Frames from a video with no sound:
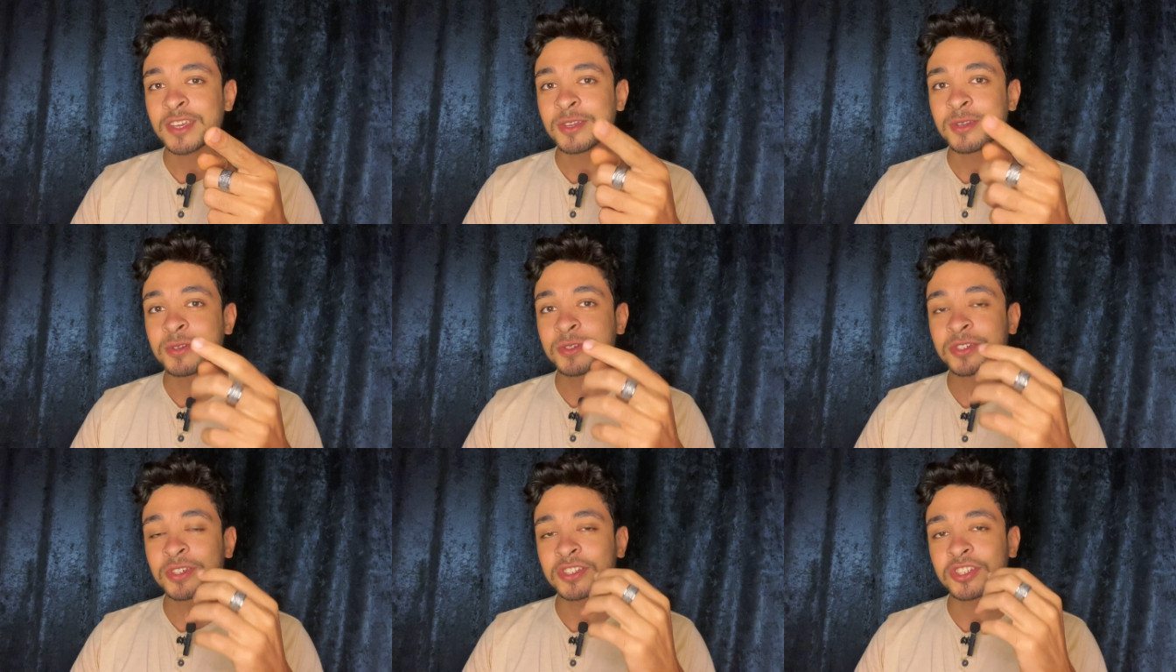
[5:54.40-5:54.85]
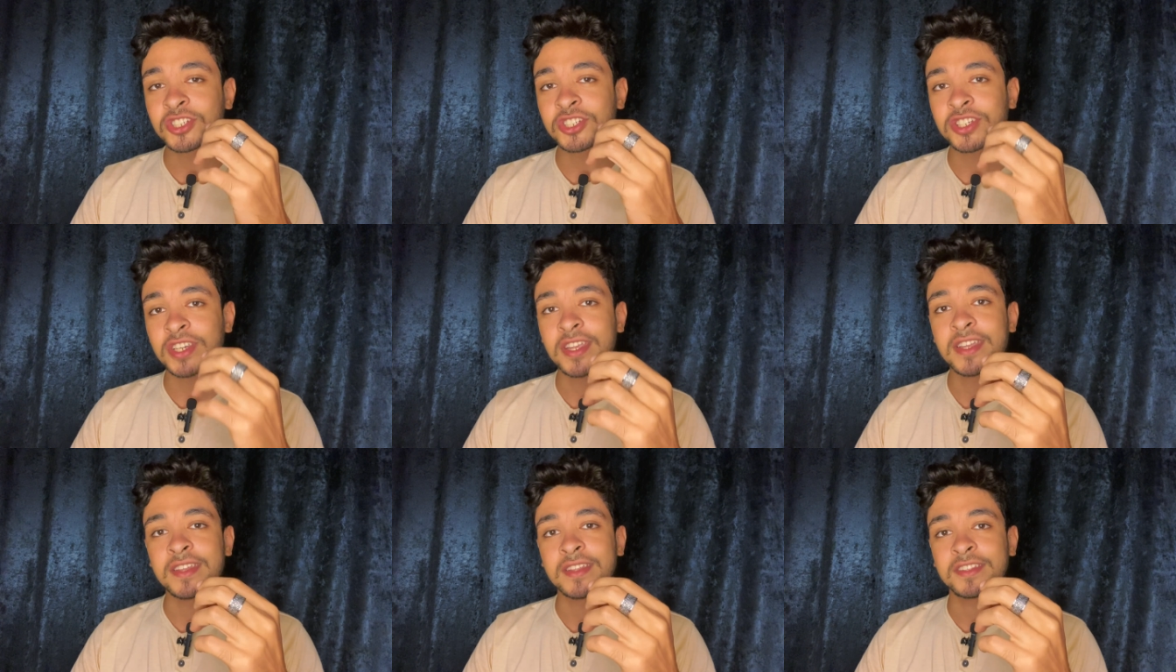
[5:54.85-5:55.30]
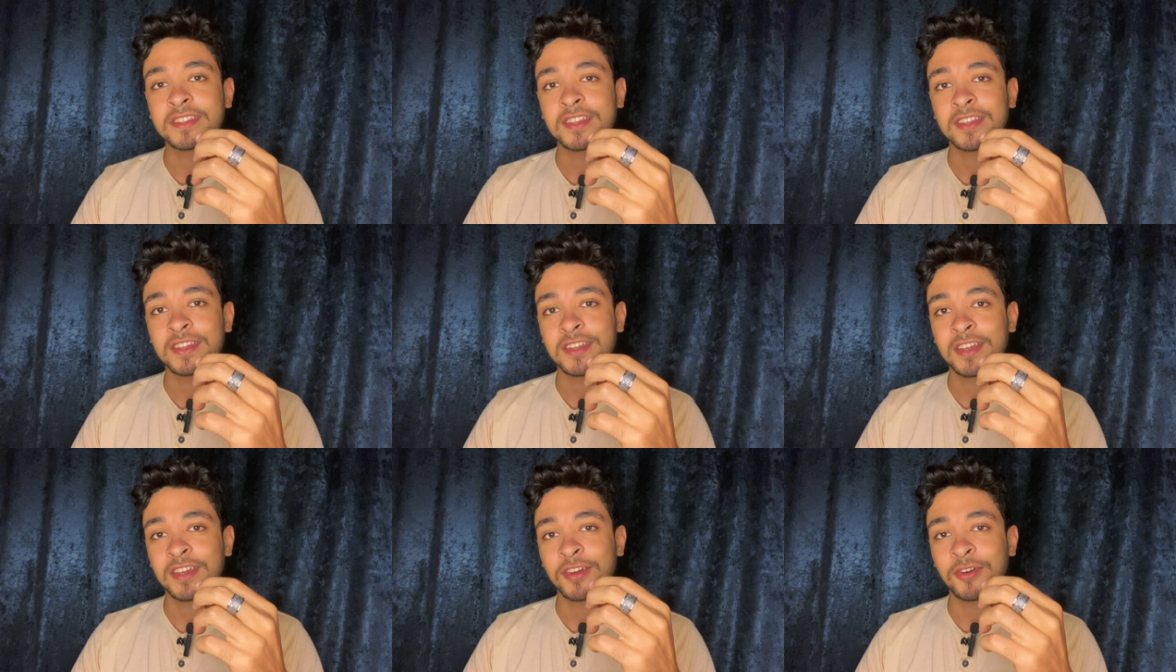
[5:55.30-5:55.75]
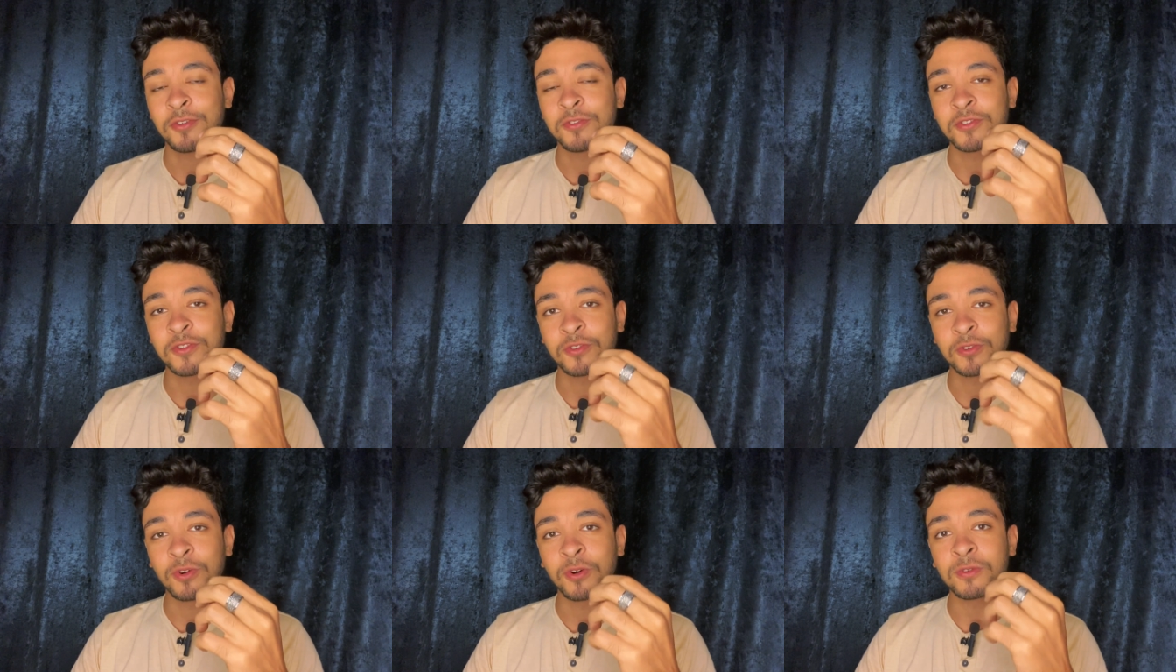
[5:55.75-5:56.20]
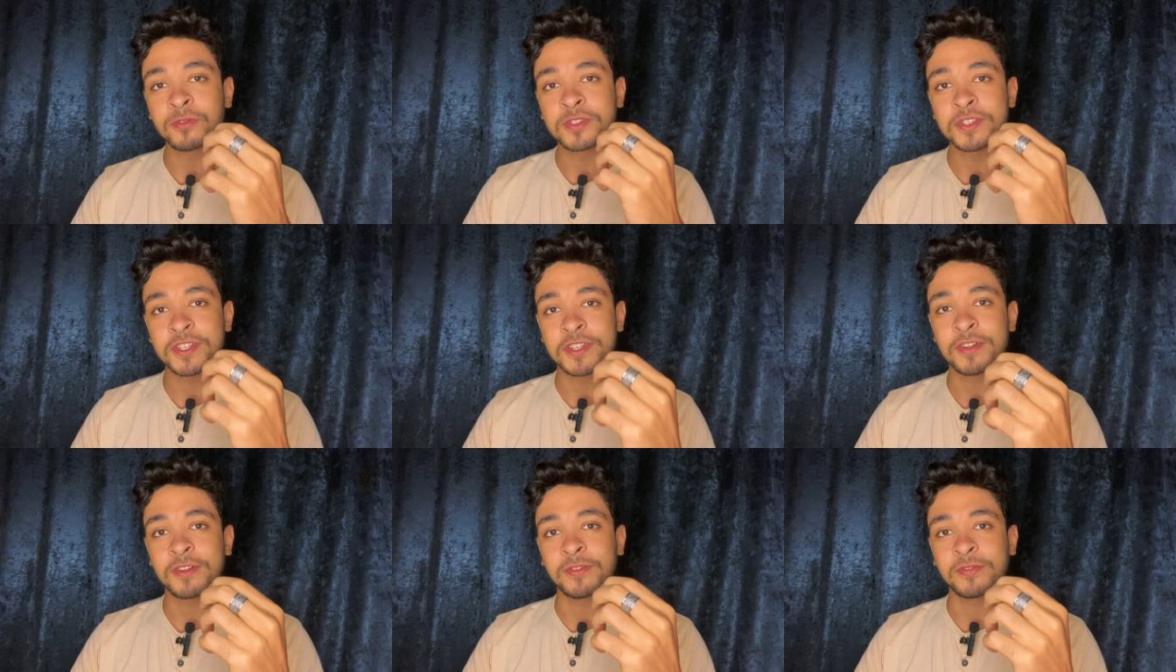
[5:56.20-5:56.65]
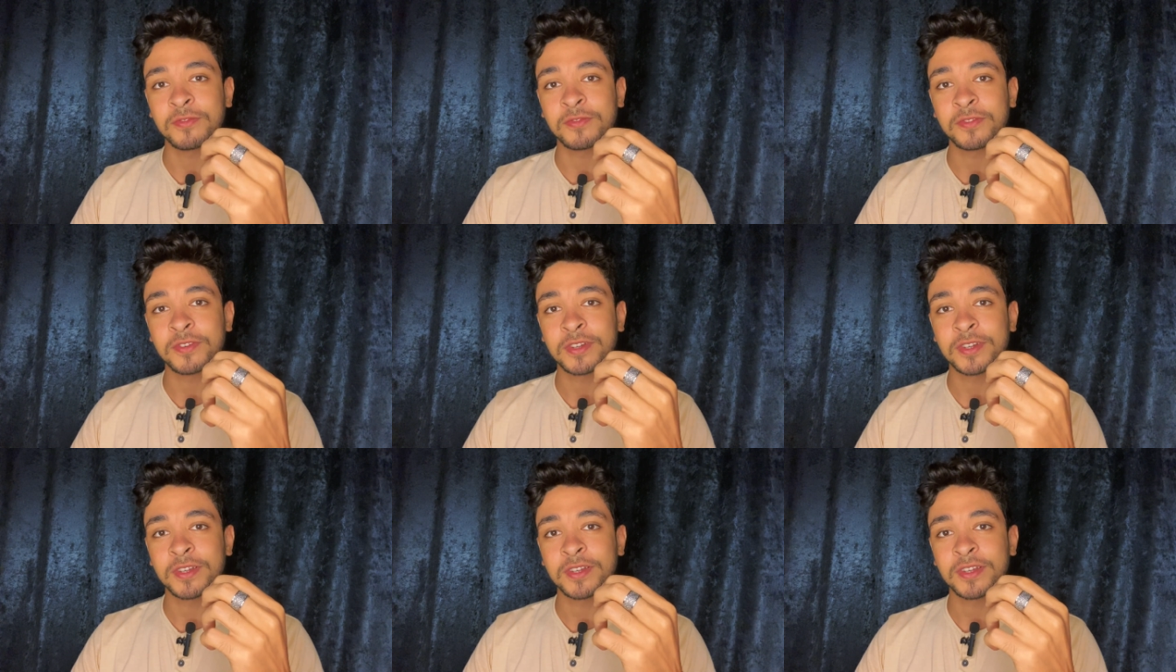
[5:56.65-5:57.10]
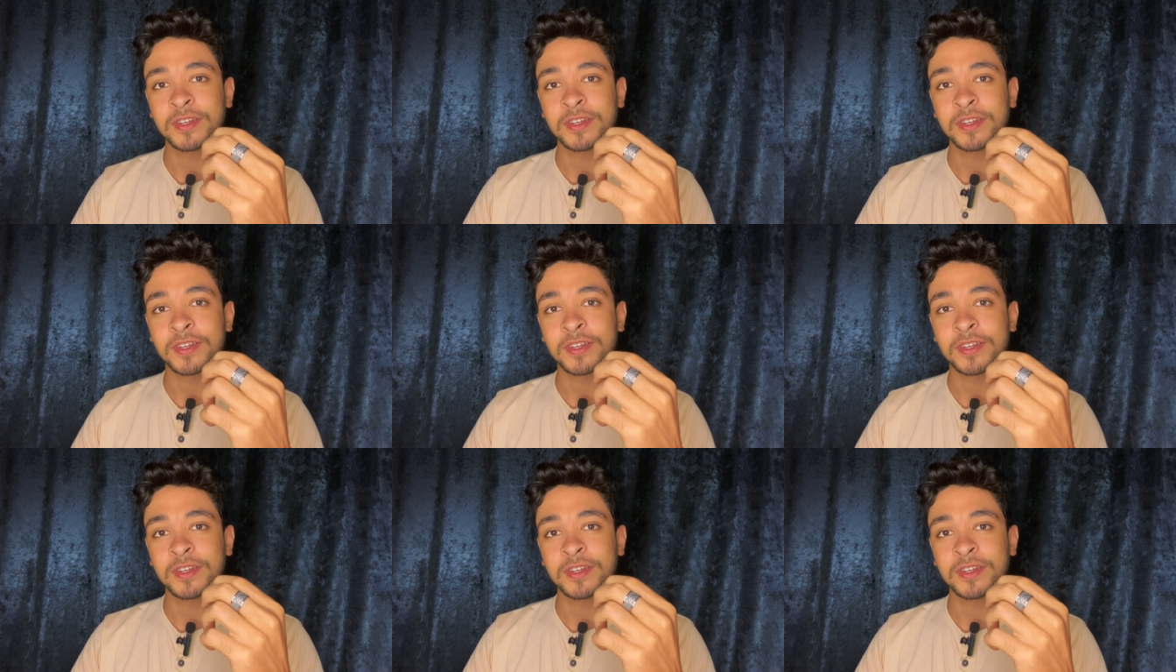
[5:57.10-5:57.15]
You should cheat on your own self,